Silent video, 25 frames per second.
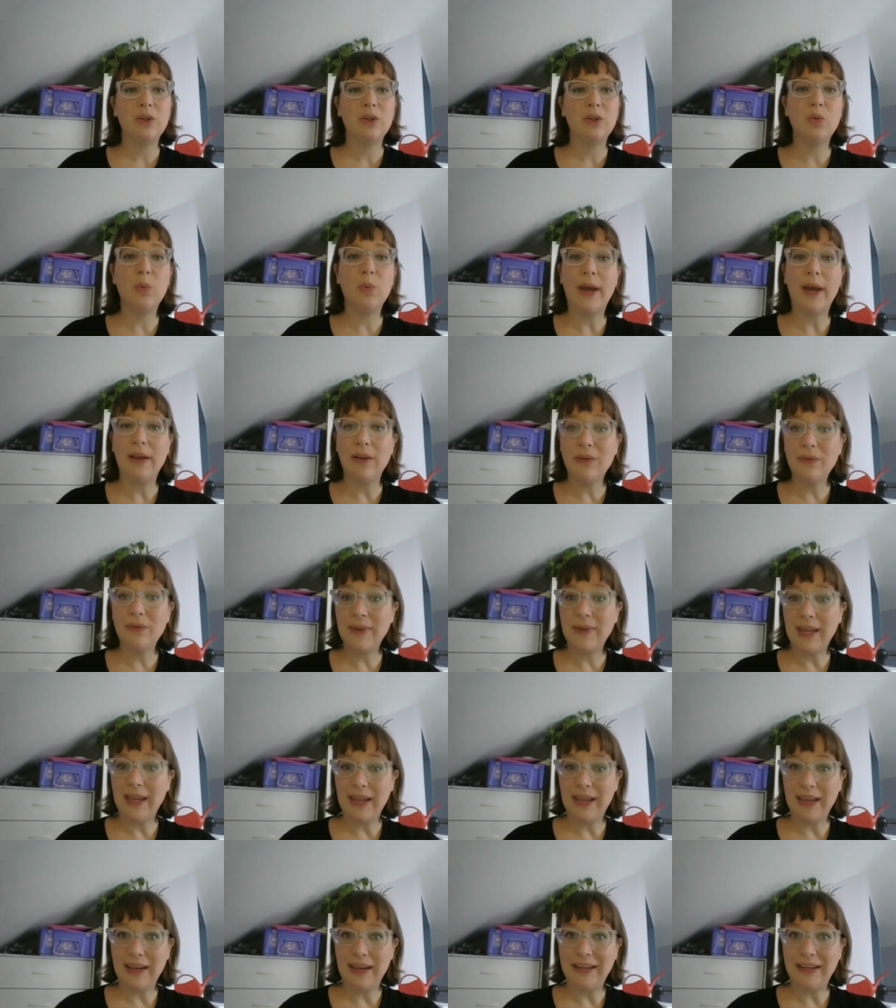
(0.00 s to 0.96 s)

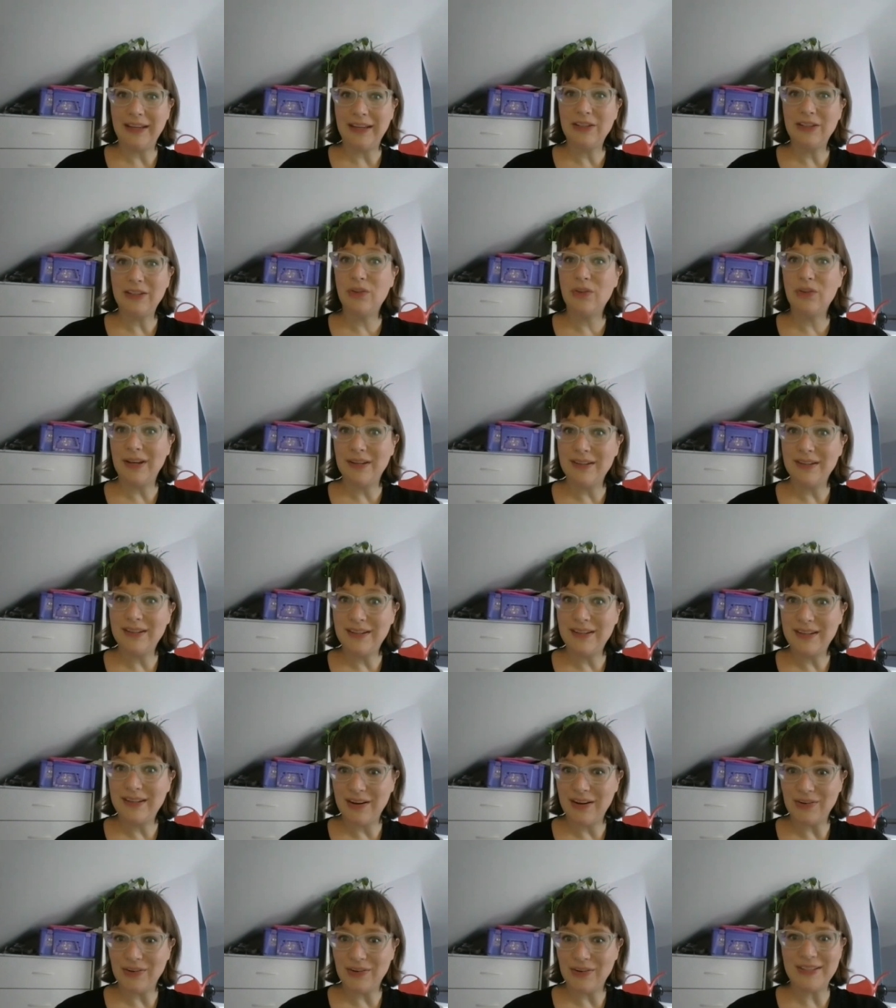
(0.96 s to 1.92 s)
12A Trenton
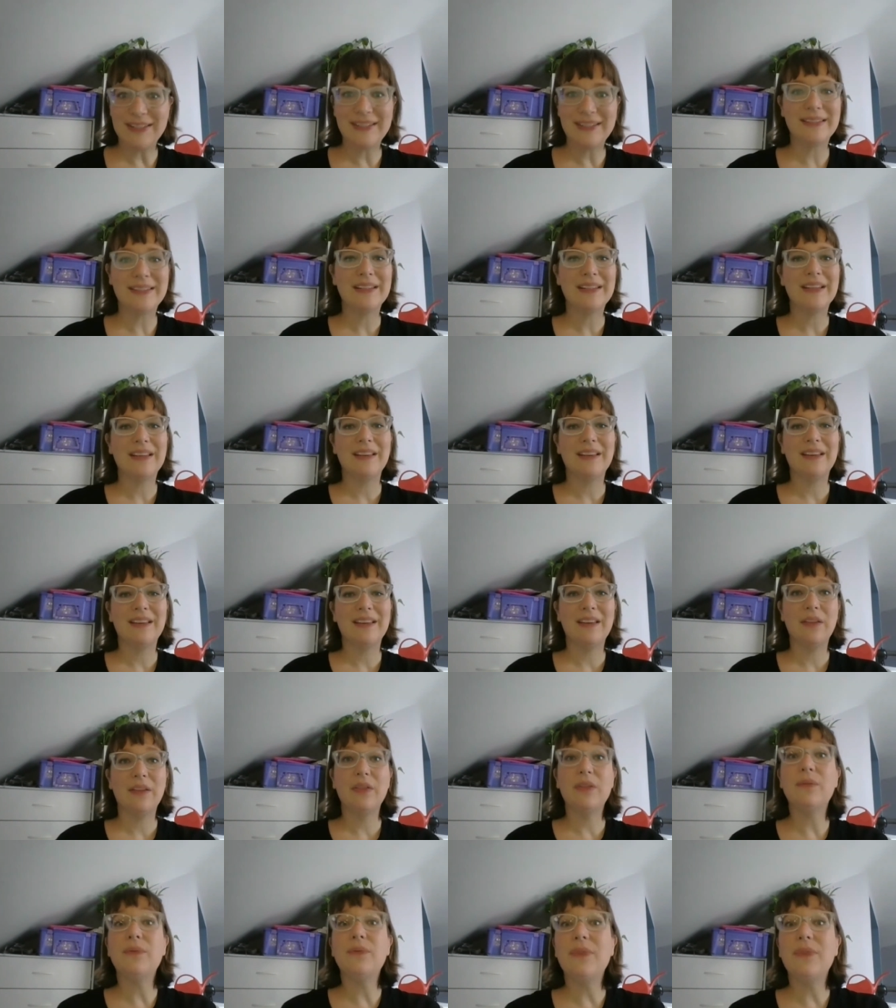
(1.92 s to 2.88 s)
Terrace,
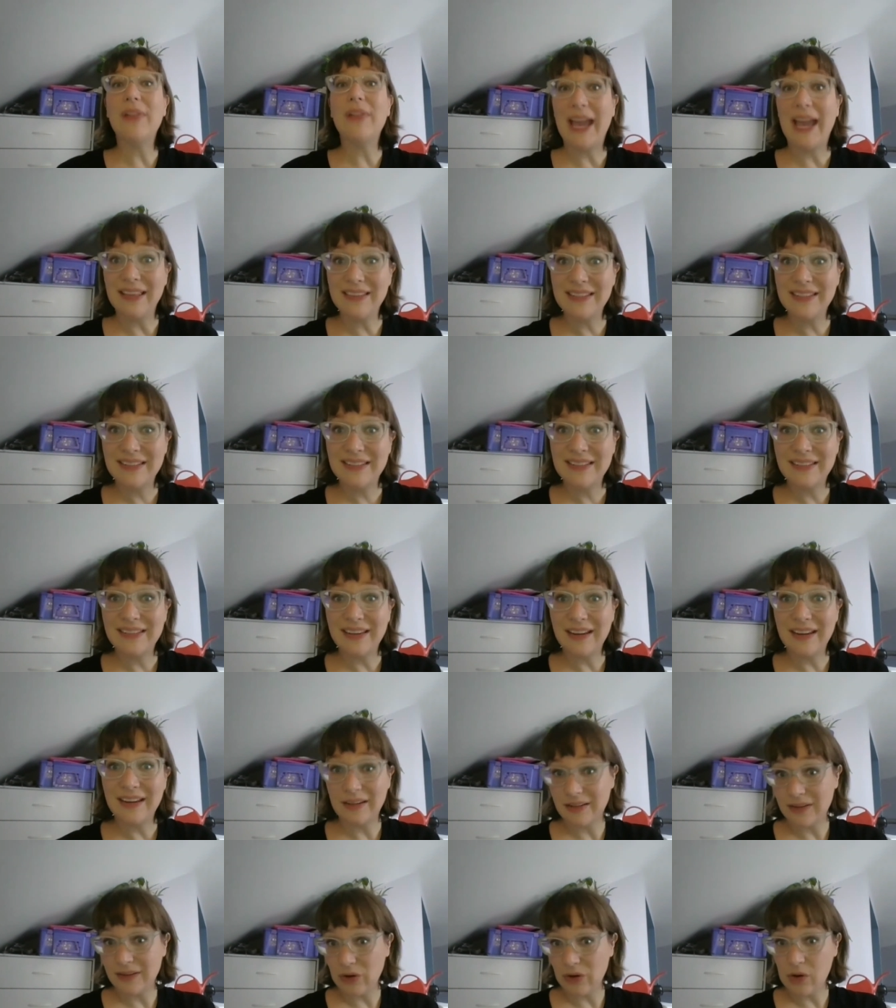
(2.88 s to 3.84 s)
the Flats,
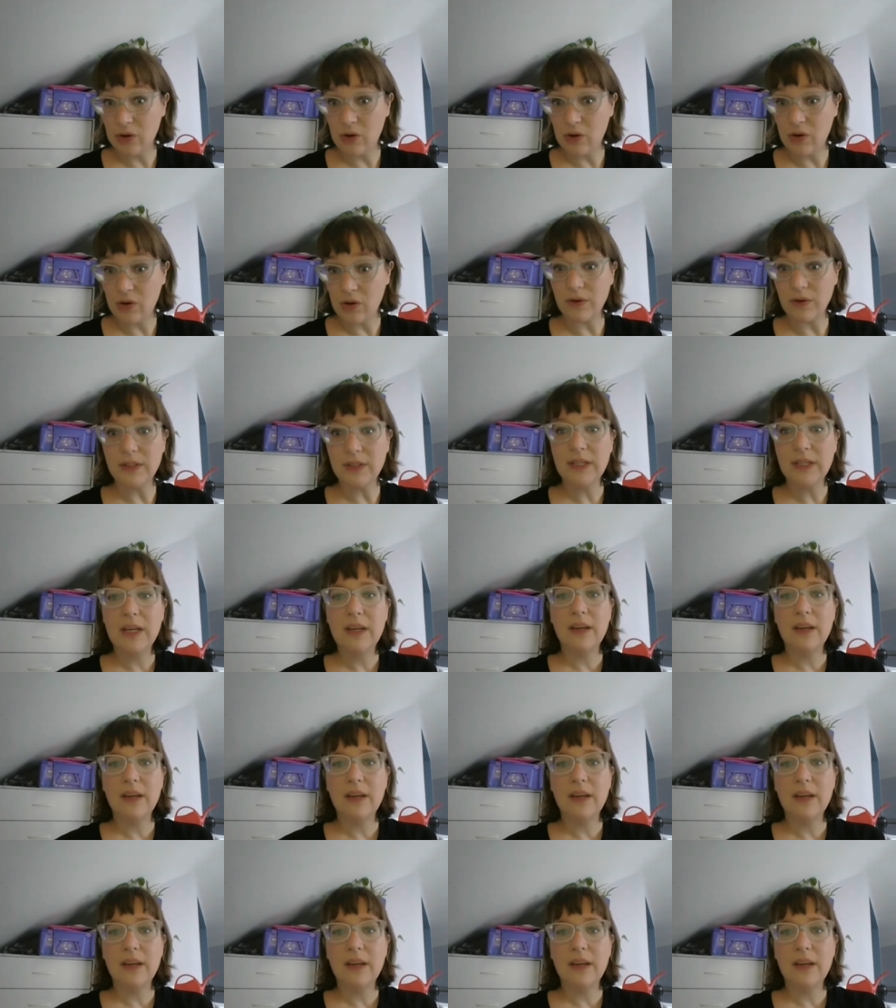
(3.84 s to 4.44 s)
as they're called,